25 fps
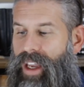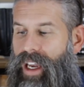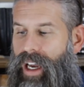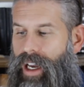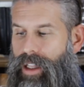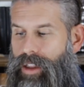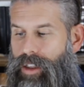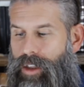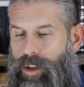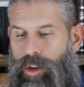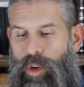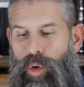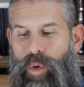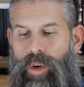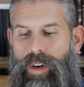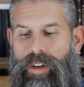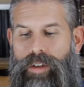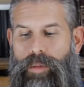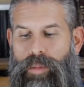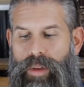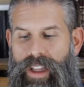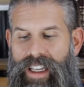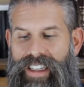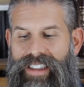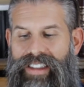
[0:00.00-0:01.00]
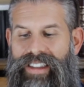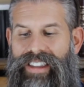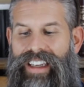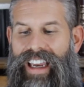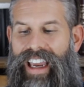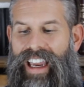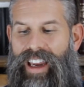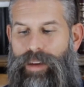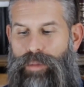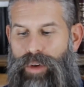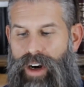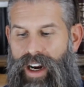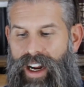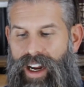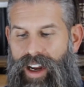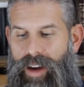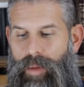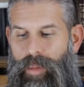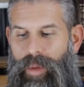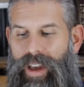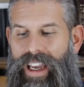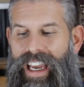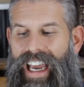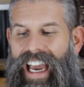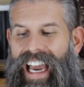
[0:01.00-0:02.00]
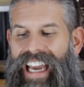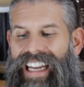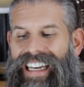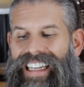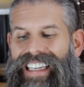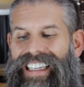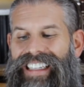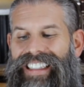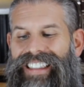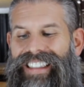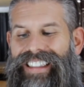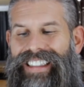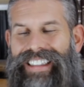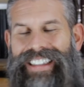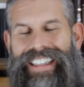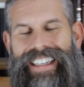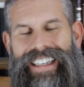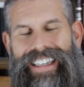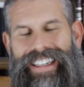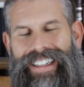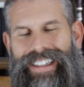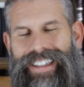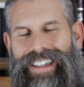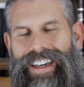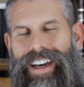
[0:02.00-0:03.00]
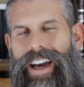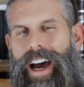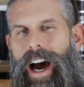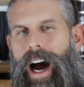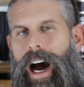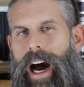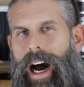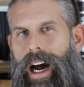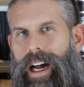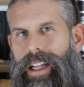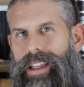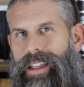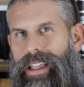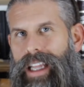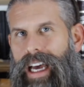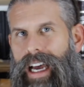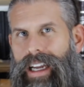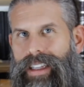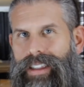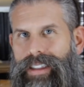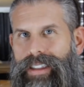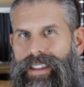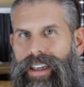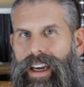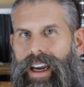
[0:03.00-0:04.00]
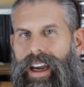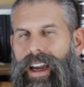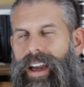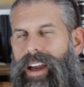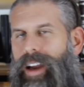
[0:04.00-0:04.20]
And the Lord blessed Abraham and his seed on that day.